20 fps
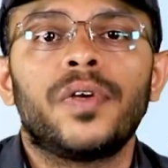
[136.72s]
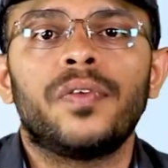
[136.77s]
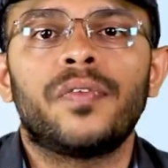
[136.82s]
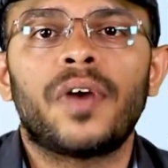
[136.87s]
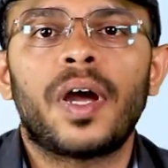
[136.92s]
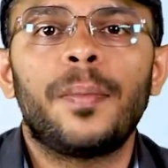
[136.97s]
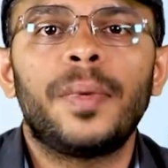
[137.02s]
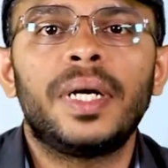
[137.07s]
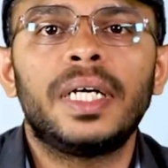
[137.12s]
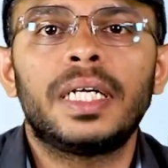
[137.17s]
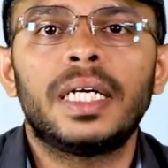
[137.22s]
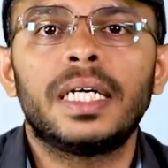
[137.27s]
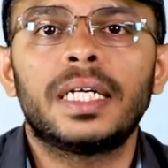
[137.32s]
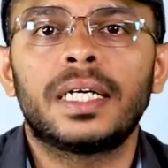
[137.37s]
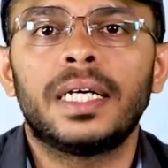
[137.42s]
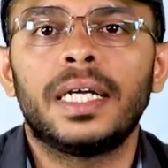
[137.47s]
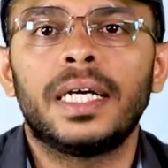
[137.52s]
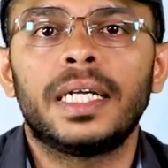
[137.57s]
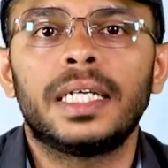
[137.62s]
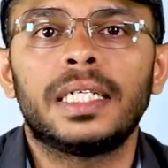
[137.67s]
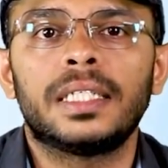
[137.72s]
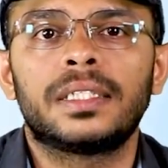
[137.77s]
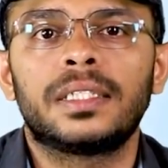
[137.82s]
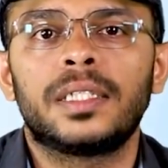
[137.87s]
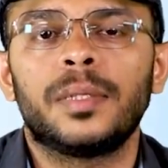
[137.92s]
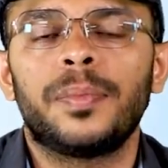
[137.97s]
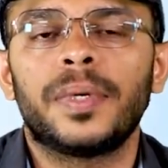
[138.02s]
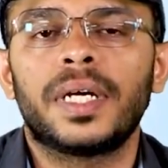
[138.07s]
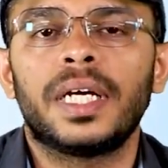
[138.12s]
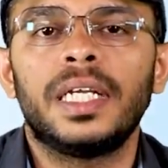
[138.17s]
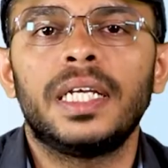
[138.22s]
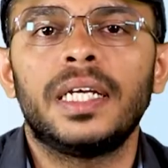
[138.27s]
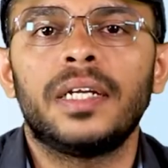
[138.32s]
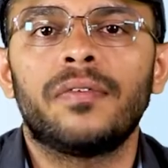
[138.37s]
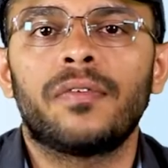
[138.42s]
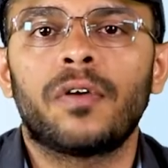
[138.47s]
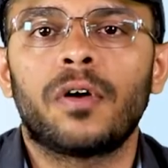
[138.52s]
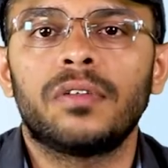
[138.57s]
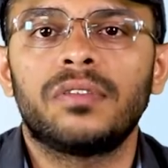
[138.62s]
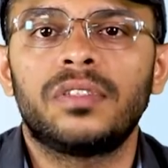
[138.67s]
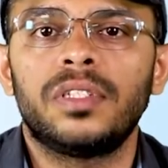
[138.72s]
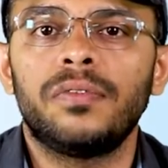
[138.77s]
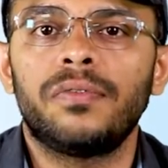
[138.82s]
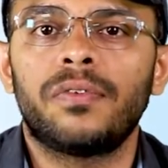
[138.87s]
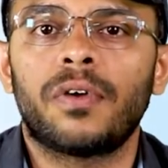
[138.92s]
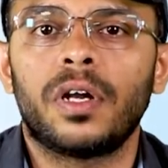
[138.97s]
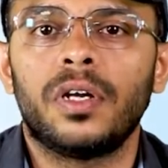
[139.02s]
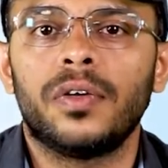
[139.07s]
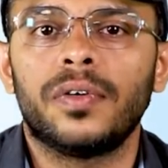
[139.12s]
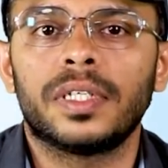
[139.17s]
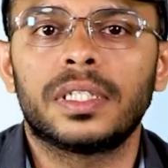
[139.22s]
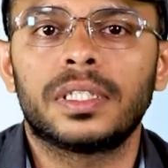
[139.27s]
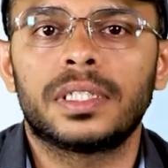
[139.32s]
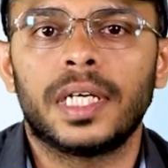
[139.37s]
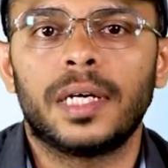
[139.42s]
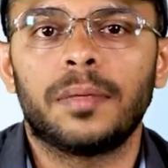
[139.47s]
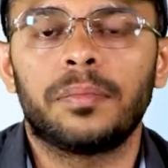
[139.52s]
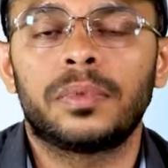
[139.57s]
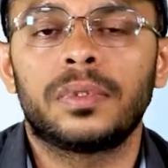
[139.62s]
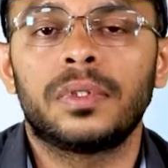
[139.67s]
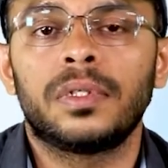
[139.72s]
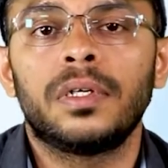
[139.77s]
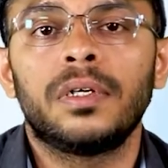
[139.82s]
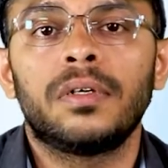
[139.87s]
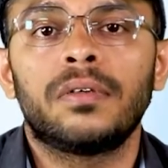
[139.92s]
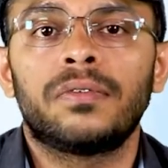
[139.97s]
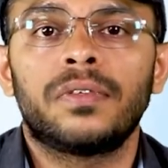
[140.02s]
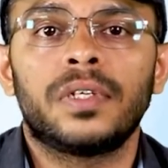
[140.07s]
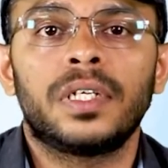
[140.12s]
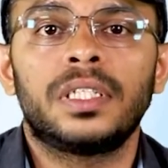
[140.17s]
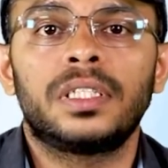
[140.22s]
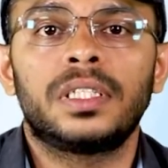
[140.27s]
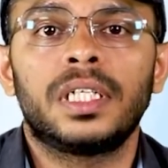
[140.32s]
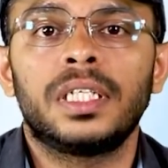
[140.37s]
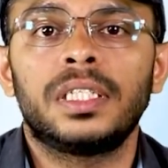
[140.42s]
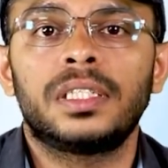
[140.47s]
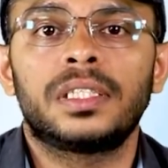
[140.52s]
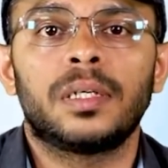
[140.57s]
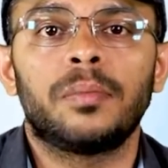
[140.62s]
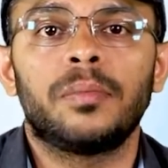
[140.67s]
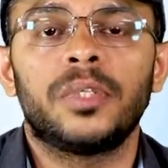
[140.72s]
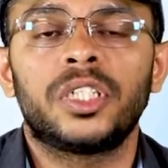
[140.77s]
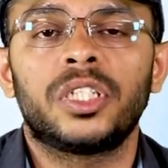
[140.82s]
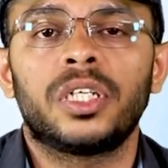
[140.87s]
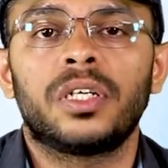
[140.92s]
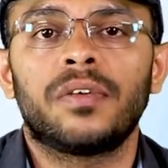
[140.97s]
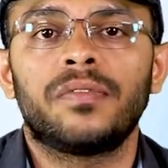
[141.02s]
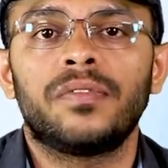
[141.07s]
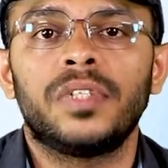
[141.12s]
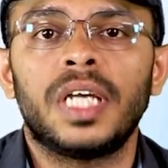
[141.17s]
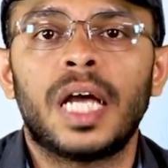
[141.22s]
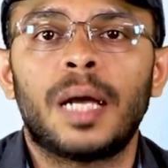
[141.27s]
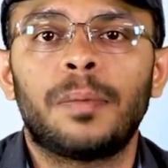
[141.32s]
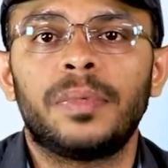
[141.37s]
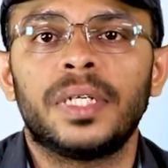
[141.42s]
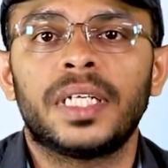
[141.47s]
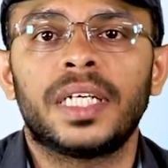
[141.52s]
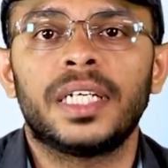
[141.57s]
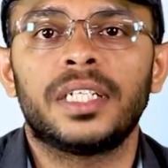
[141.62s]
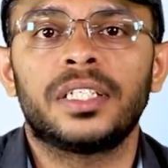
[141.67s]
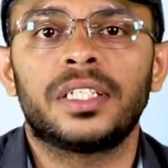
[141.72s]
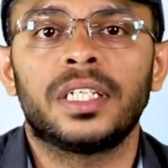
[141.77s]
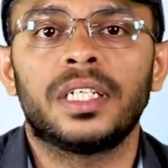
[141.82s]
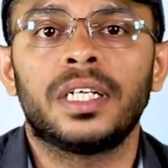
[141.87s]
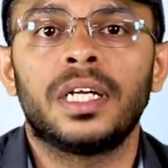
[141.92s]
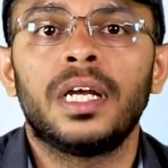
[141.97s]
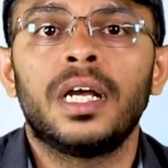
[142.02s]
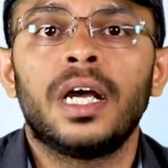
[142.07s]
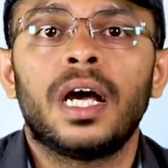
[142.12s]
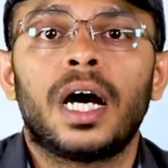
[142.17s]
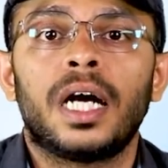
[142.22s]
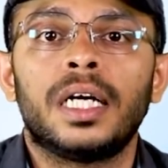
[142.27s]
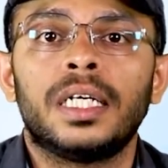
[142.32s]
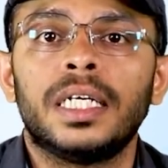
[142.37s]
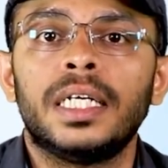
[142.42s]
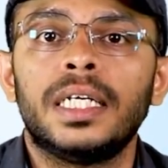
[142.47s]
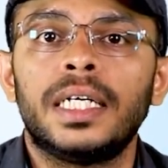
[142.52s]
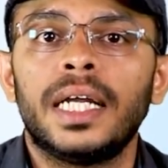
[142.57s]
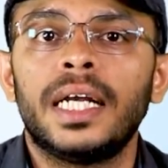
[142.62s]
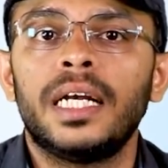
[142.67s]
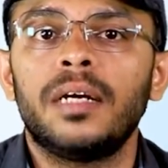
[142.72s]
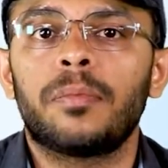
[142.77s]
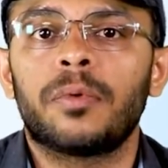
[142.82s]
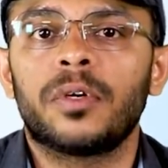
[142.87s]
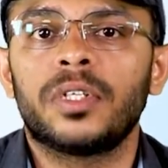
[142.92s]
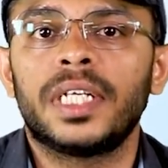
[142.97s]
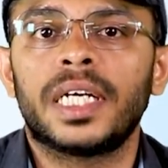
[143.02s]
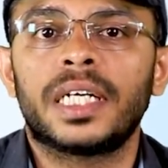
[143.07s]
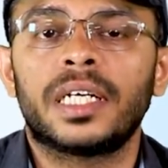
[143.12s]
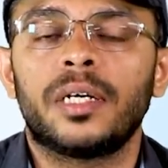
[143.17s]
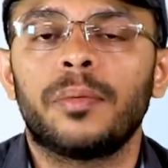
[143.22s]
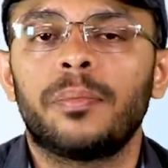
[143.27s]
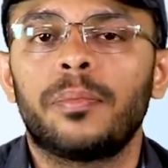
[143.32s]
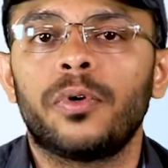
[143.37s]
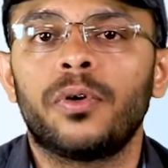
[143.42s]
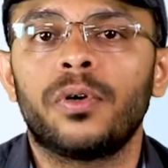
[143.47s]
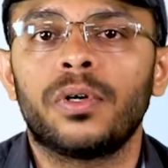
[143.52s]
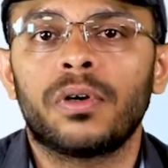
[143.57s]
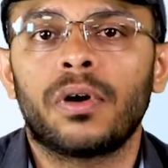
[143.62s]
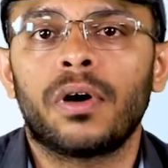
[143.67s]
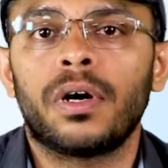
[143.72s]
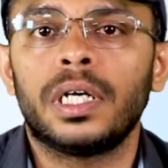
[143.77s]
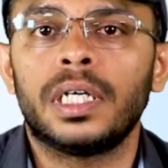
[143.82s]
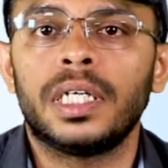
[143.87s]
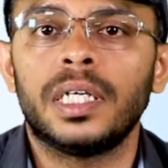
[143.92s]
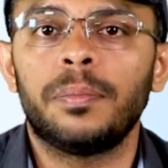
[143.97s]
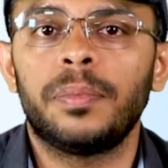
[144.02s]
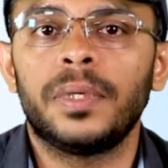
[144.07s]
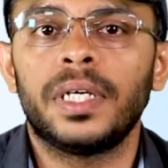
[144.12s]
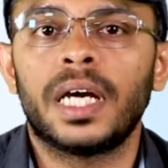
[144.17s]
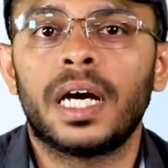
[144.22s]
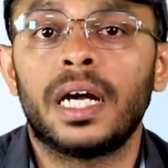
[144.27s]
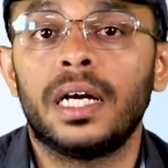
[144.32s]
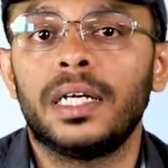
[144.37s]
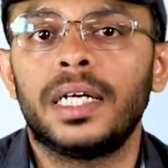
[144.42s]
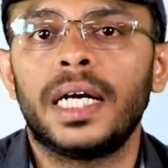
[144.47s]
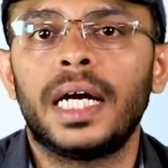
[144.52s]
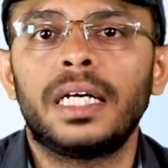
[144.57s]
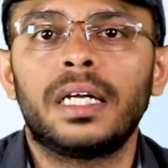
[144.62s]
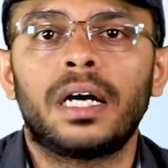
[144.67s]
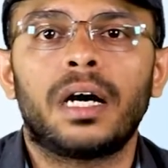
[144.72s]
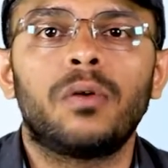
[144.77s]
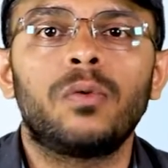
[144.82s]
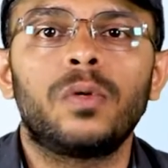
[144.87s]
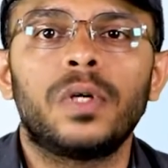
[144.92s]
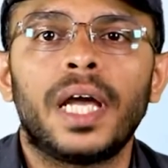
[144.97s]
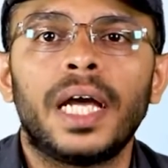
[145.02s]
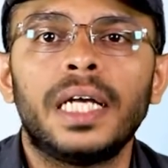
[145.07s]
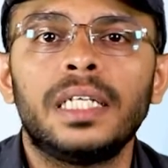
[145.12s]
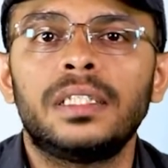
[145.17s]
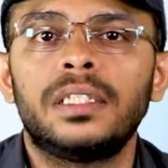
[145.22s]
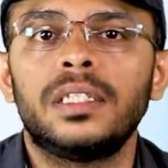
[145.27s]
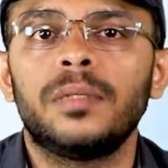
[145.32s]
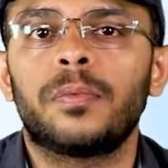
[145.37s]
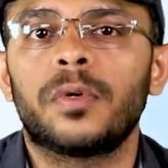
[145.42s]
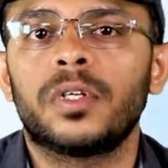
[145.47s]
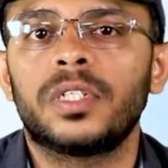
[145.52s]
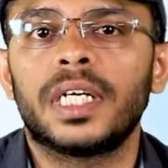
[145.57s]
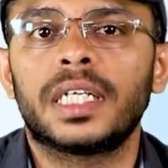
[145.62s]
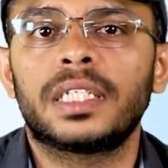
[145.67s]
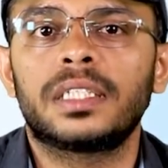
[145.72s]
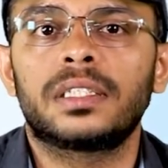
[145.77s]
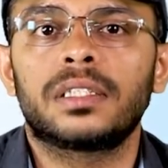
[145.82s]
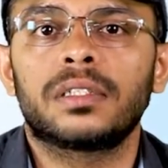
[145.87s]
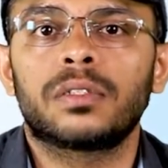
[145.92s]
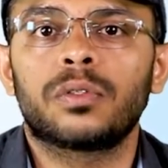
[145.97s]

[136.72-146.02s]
environmental clearance typically involves the following steps. First is submission of the application. A detailed project report or DPR that outlines the project's